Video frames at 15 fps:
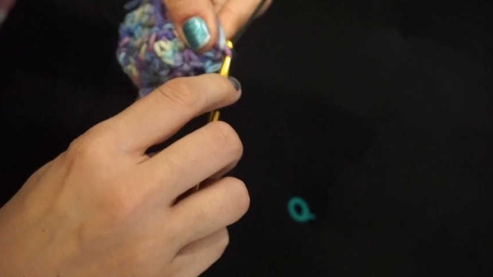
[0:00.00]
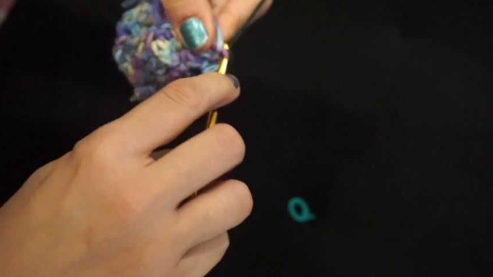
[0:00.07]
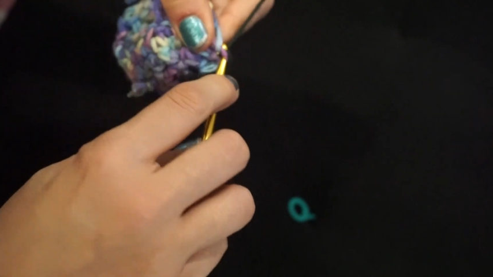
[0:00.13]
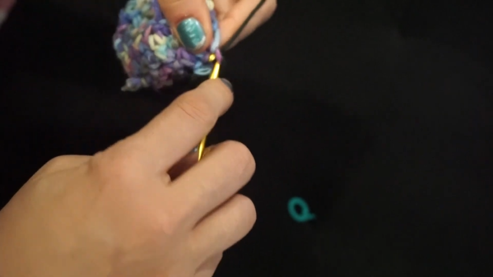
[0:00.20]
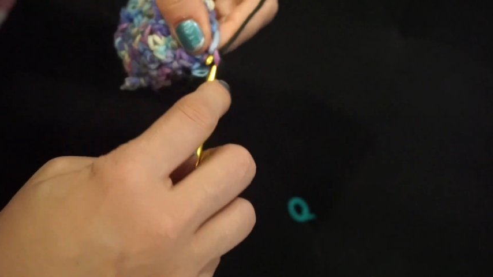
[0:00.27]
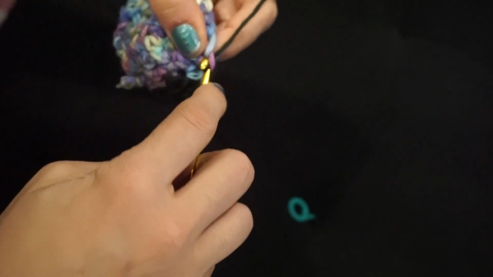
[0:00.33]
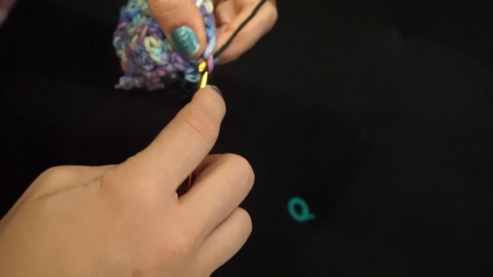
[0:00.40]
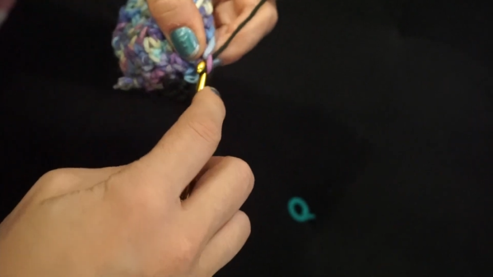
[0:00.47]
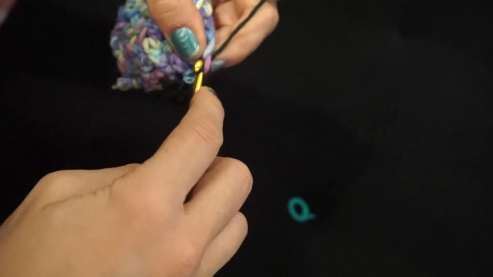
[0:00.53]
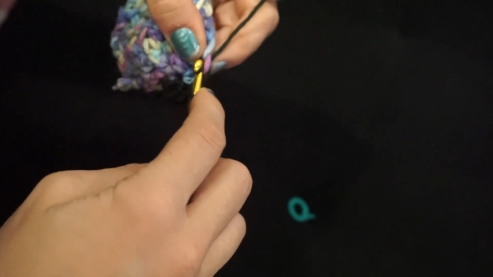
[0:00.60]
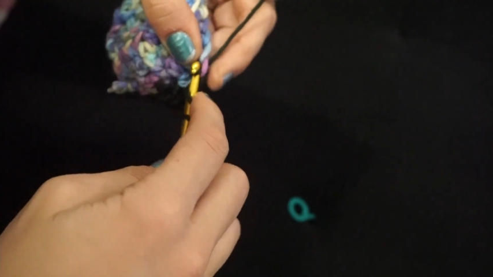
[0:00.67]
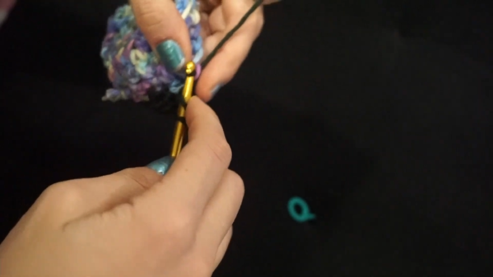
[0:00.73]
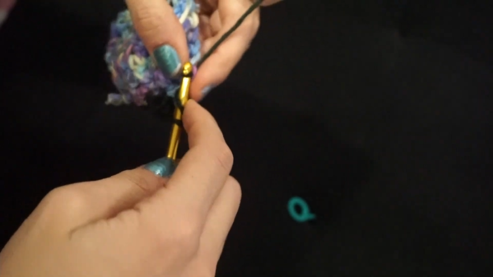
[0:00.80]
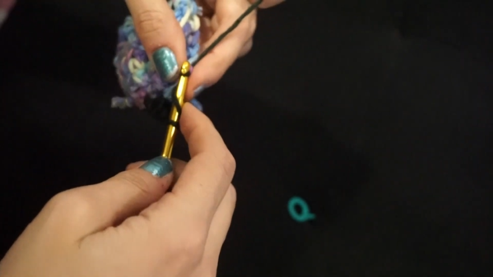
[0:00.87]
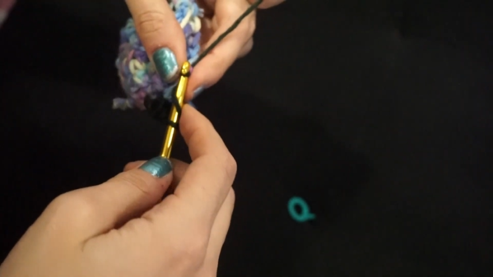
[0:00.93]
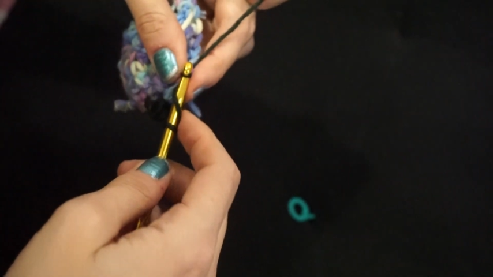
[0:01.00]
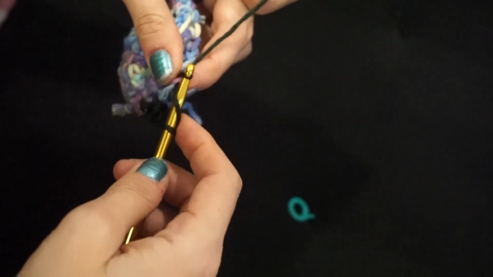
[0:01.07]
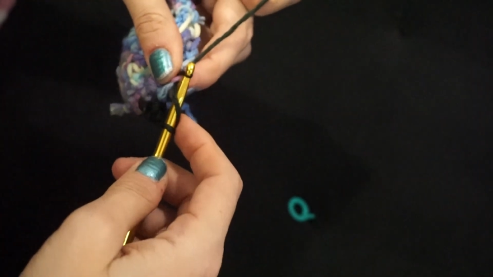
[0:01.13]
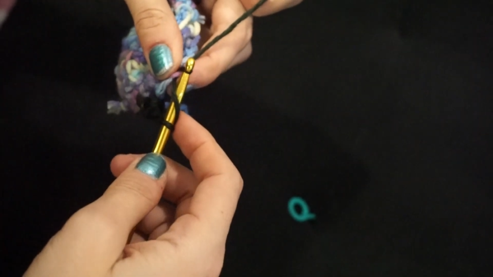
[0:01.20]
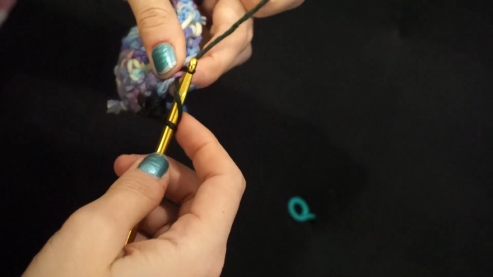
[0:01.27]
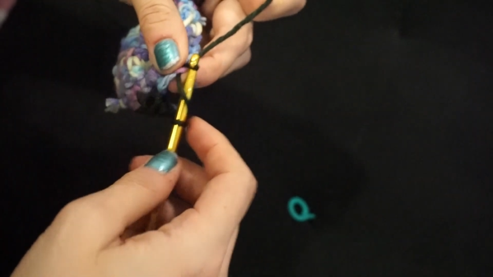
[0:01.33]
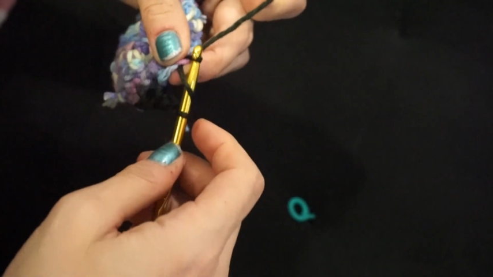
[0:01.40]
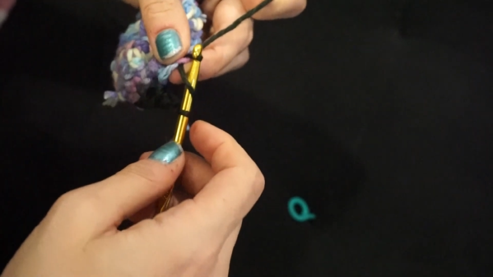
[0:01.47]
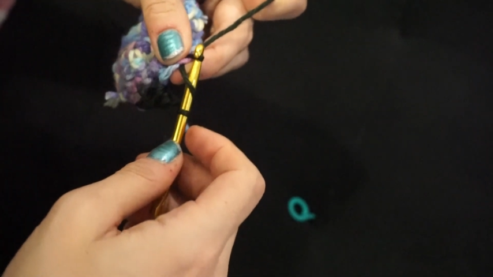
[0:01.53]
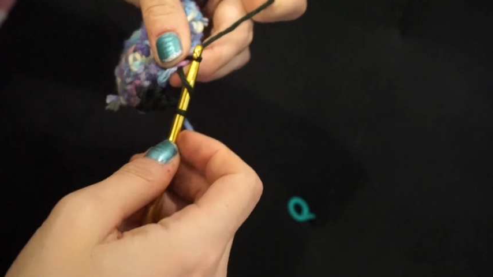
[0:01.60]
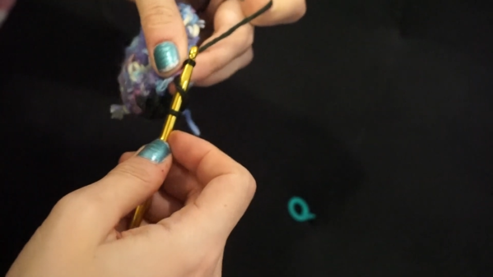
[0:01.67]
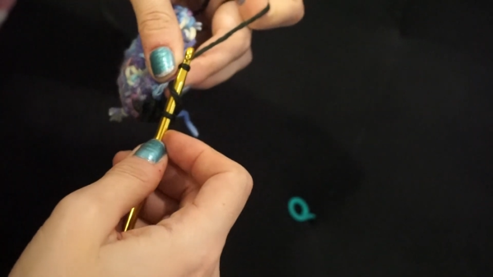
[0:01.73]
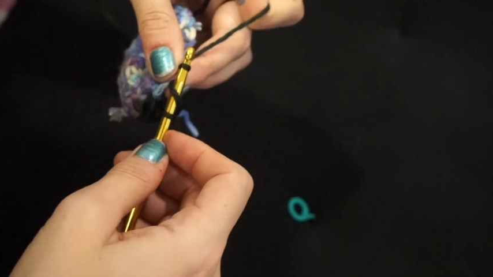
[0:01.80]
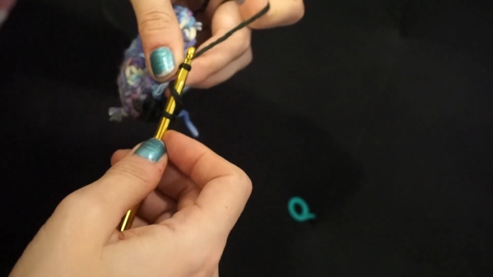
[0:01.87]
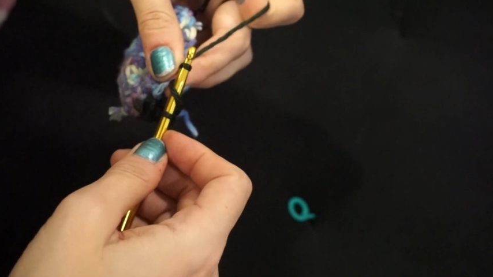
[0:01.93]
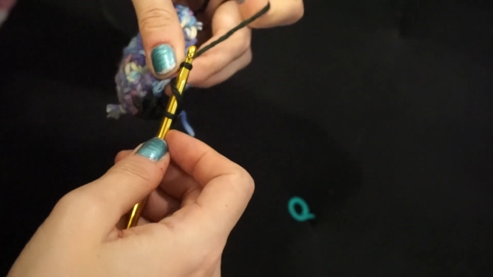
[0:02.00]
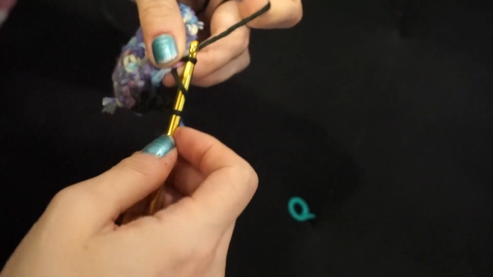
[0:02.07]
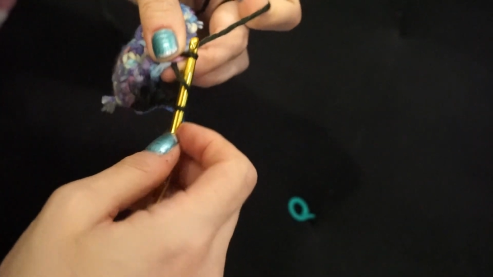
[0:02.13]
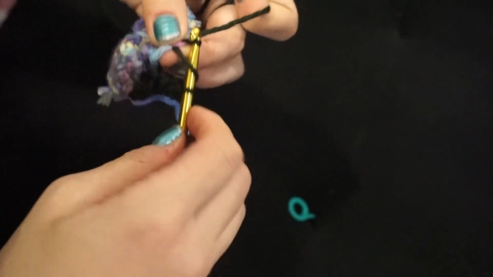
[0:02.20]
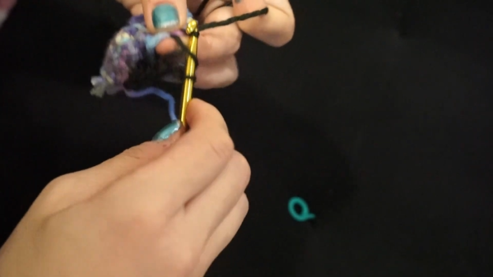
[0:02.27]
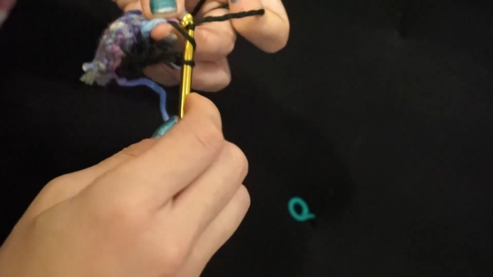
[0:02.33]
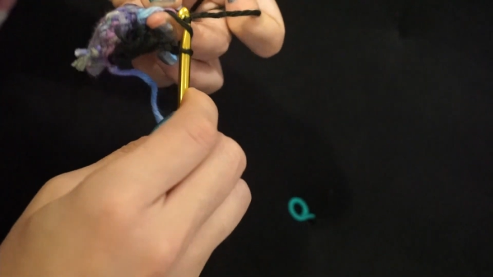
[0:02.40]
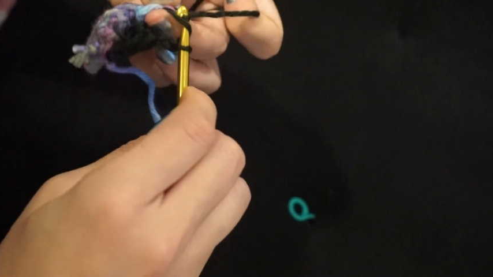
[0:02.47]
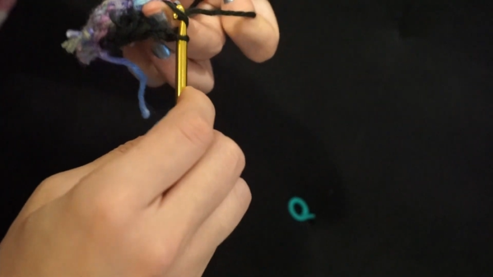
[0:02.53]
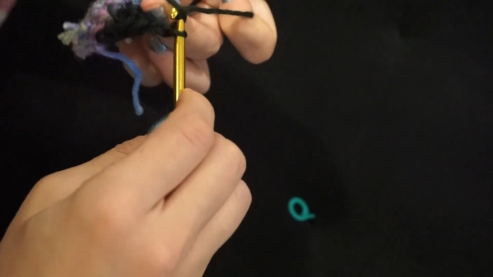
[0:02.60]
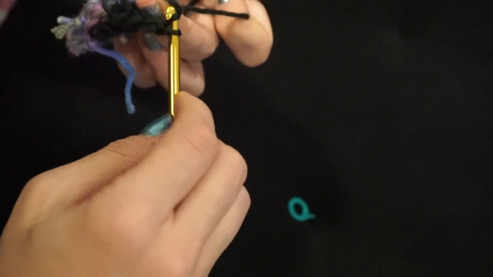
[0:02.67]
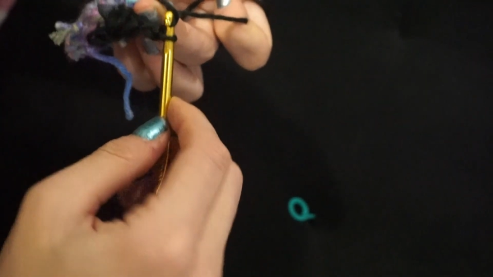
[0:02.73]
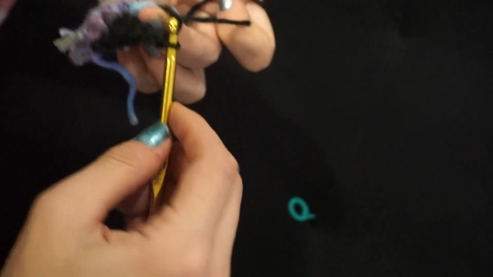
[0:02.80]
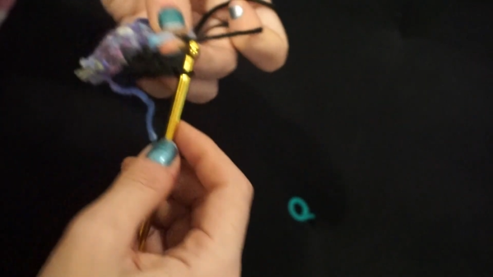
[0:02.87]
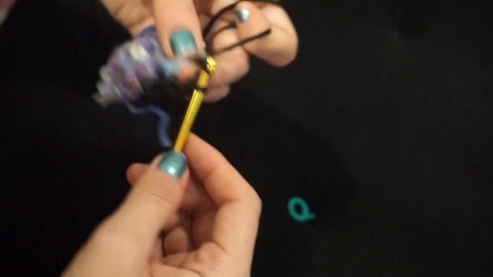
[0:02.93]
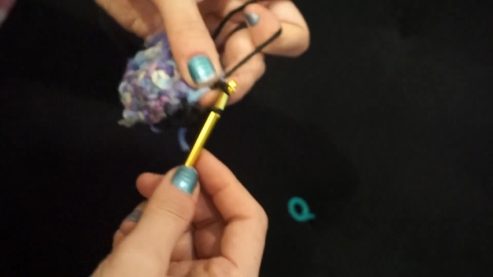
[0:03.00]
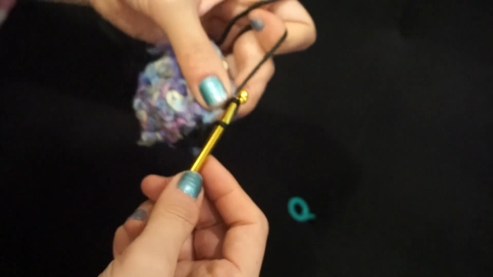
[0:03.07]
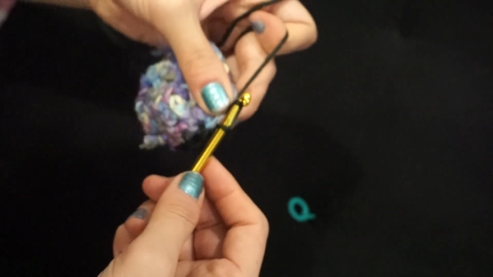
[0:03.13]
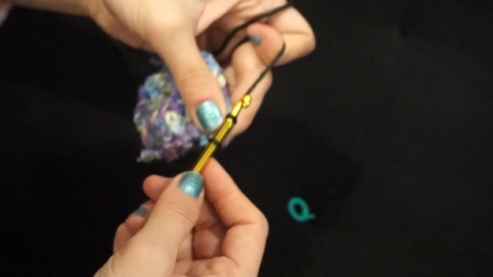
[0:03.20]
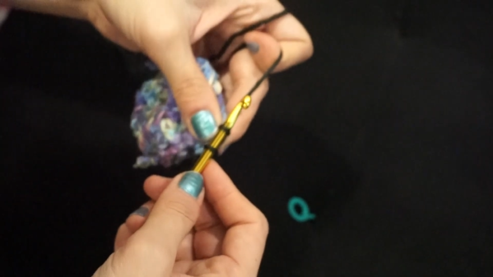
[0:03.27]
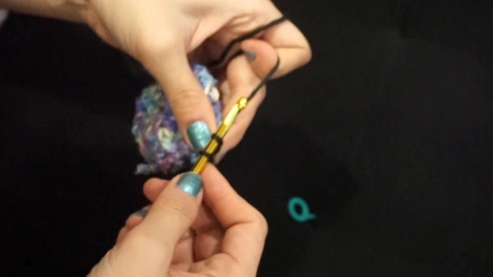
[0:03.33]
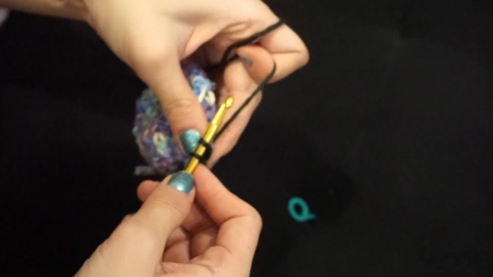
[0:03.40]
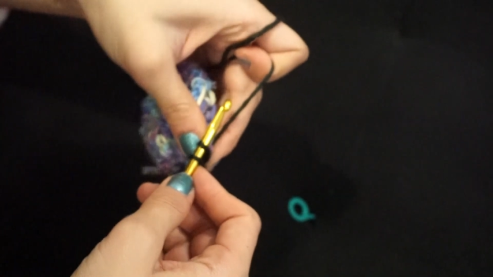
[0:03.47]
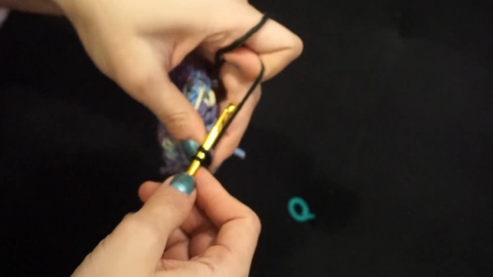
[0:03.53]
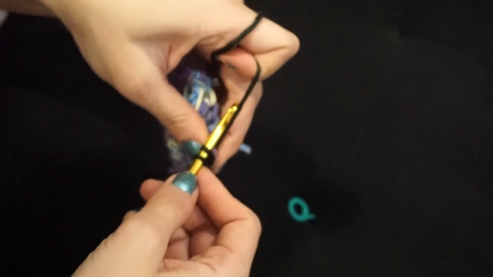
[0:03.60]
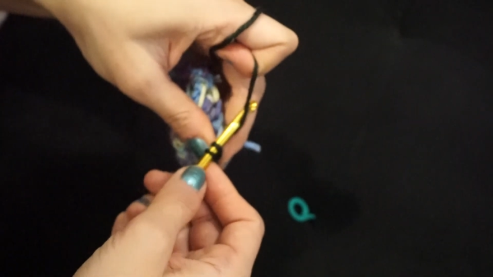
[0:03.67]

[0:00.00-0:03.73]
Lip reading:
Nobody's mouth can be seen.